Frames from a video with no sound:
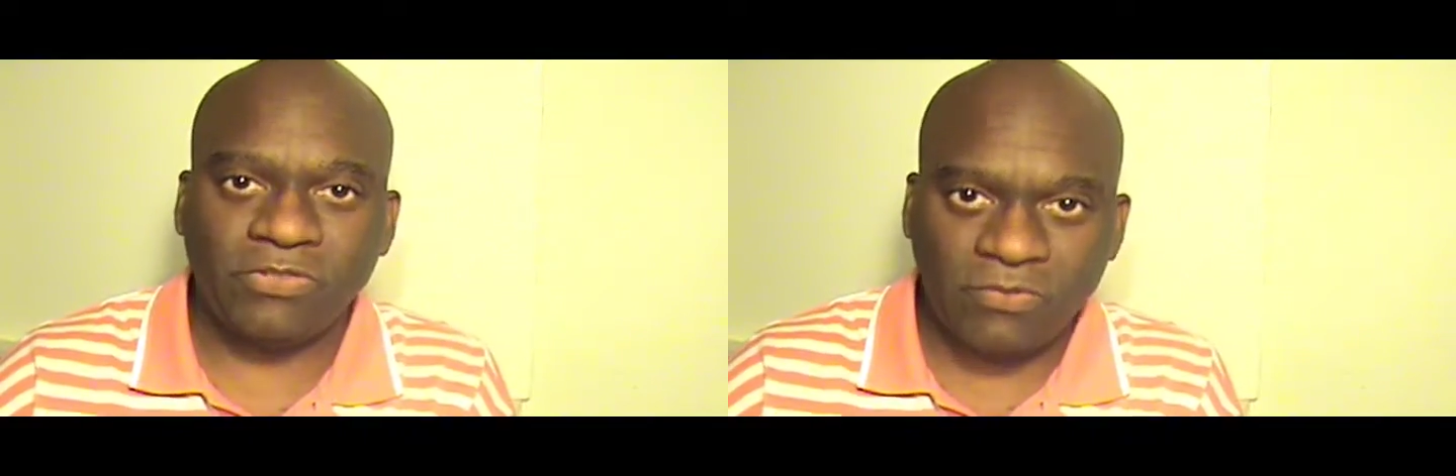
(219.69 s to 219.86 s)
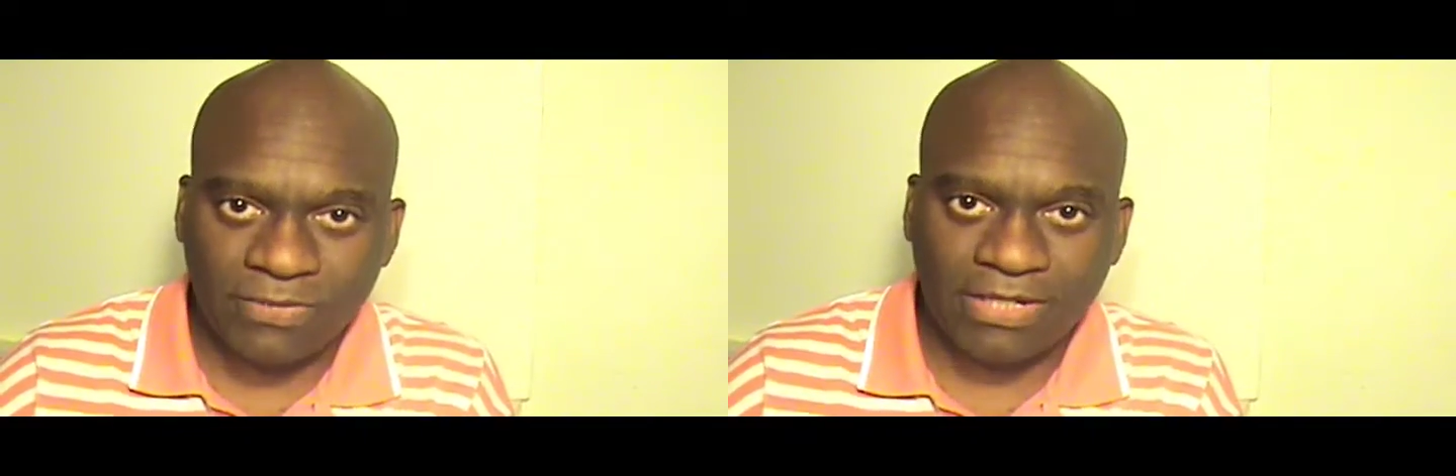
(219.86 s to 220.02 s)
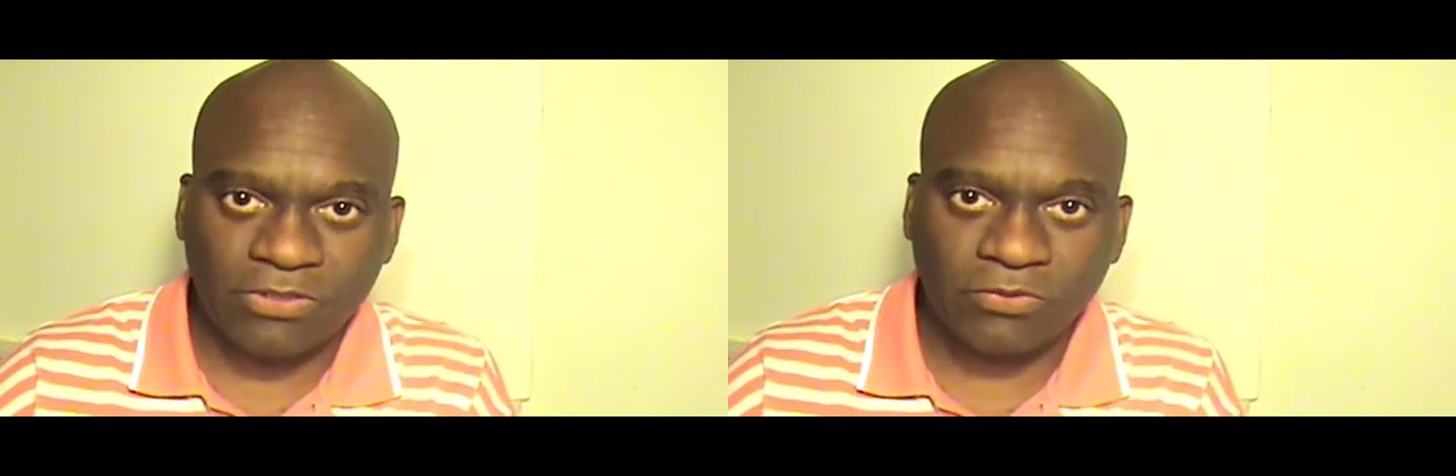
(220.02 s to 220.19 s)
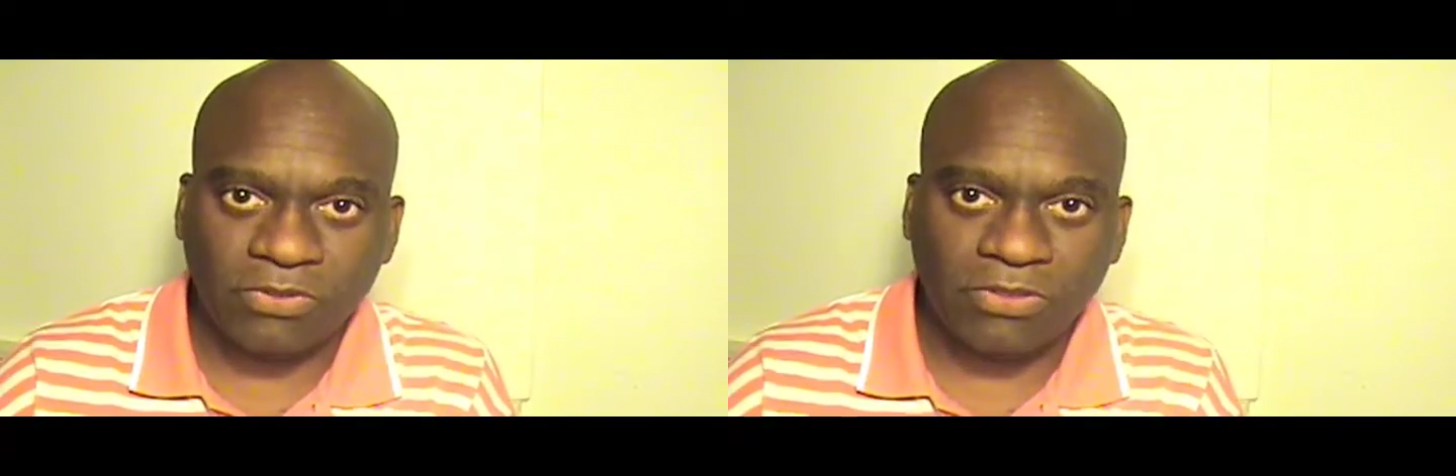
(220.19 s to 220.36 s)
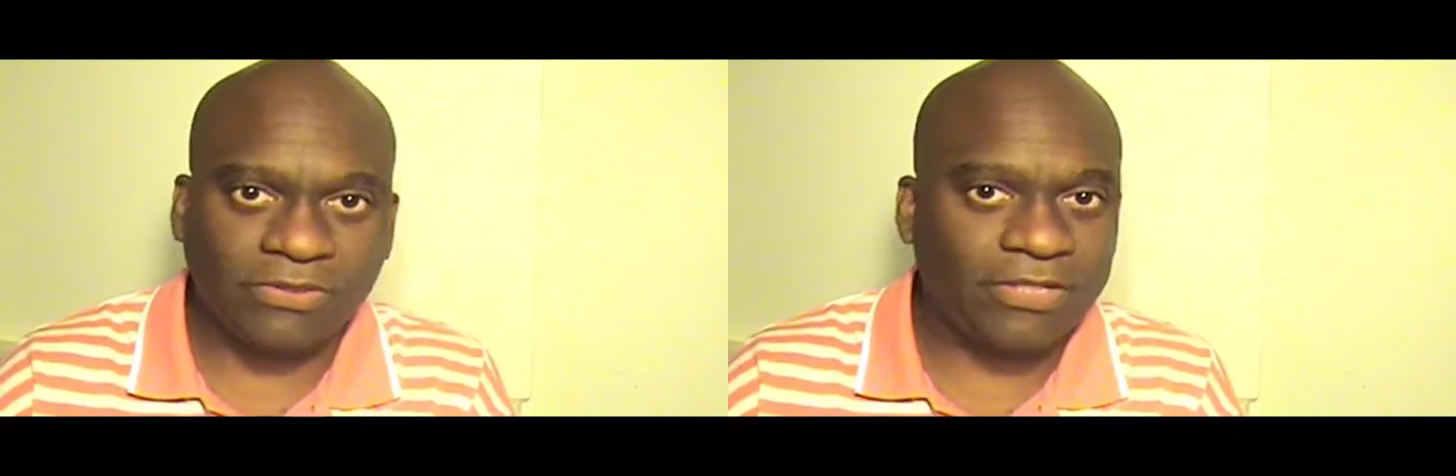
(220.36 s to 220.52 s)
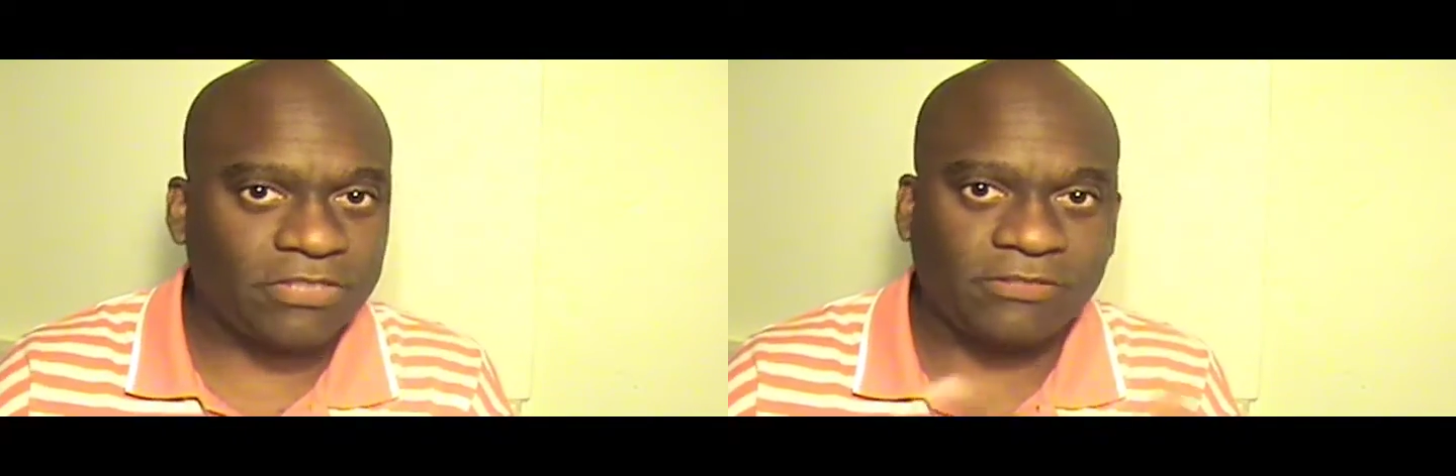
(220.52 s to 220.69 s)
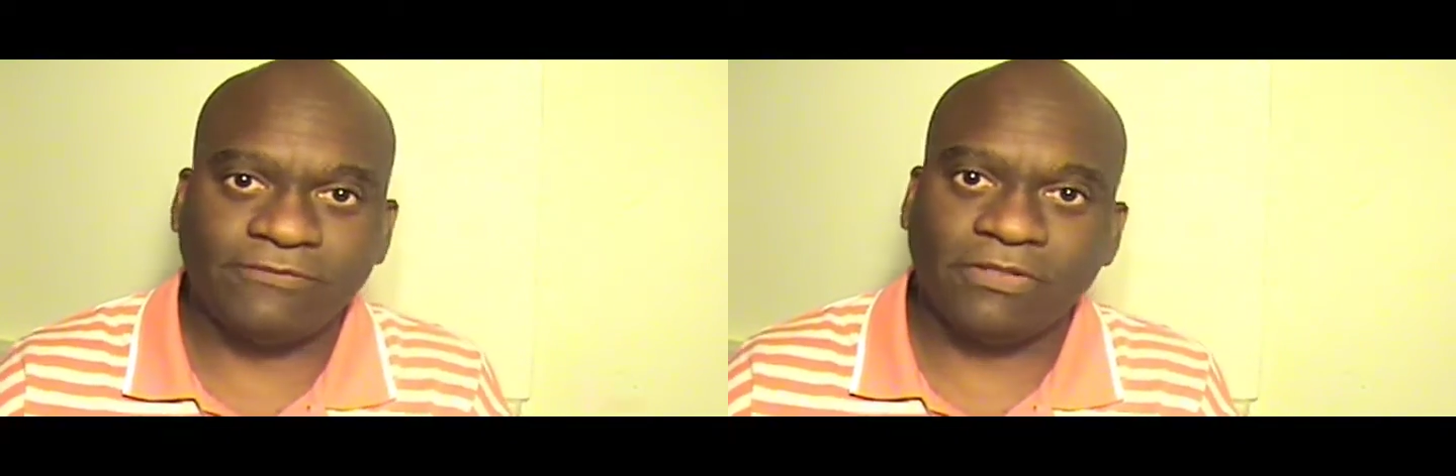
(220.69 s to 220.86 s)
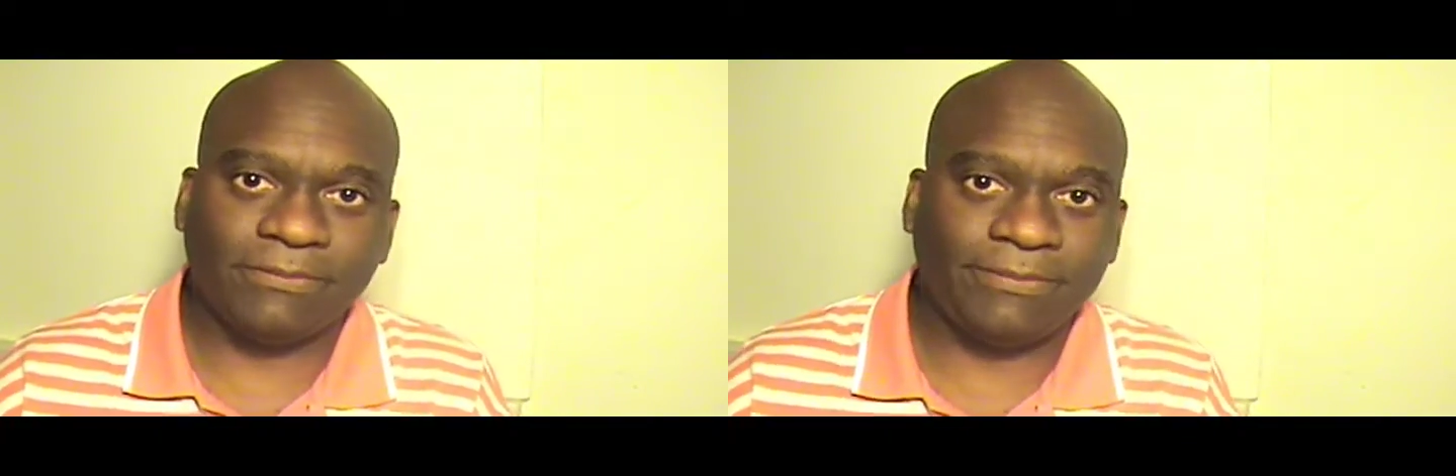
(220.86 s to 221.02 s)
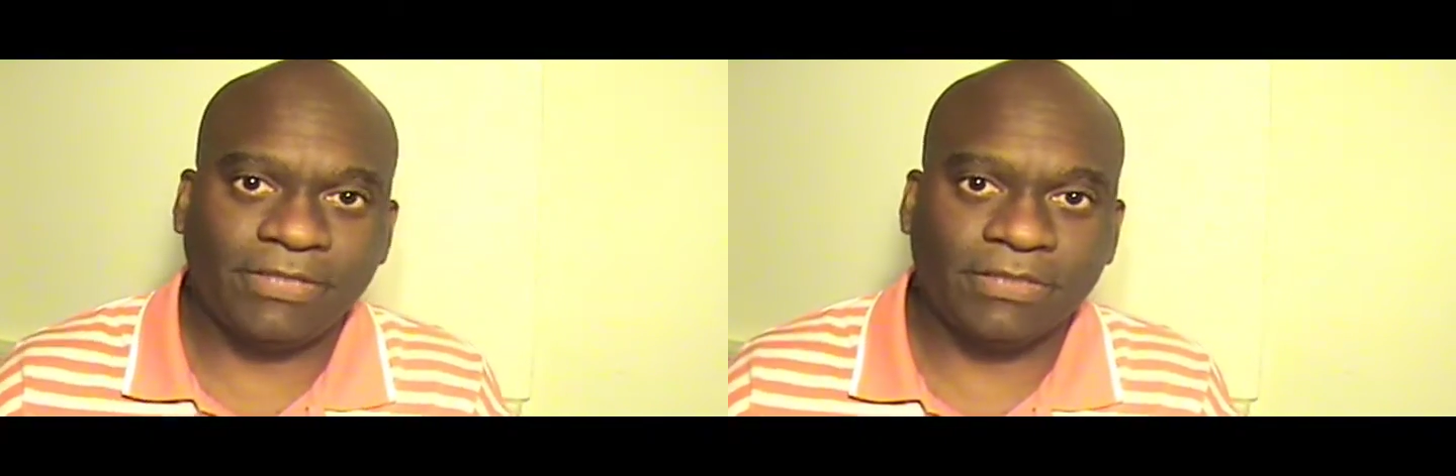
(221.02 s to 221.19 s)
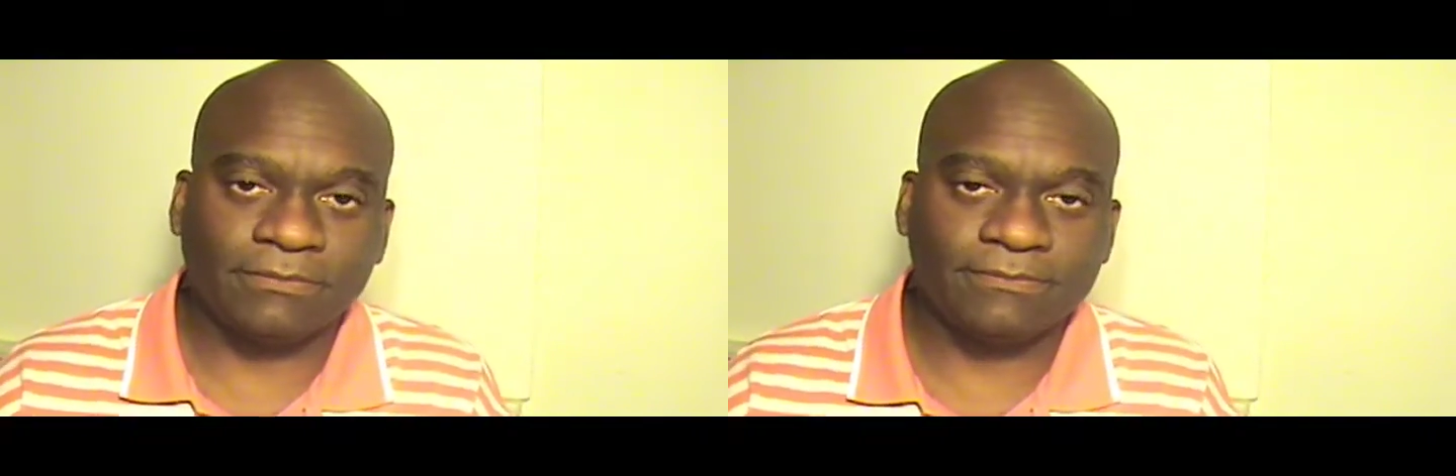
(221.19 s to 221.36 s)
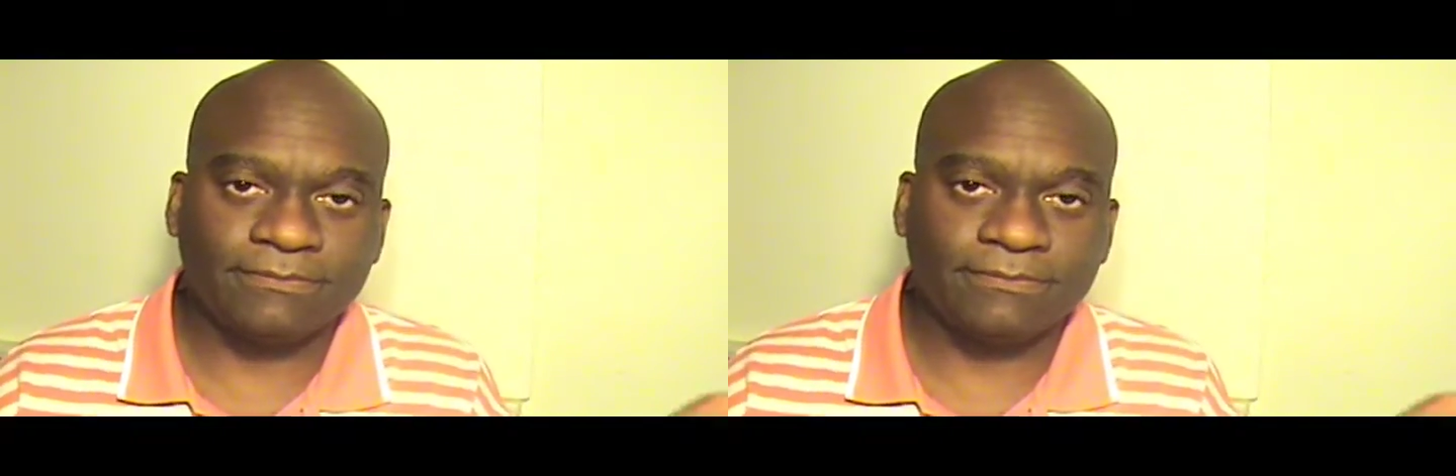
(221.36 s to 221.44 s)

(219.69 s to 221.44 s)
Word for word: 2-minute drill, they just fall apart.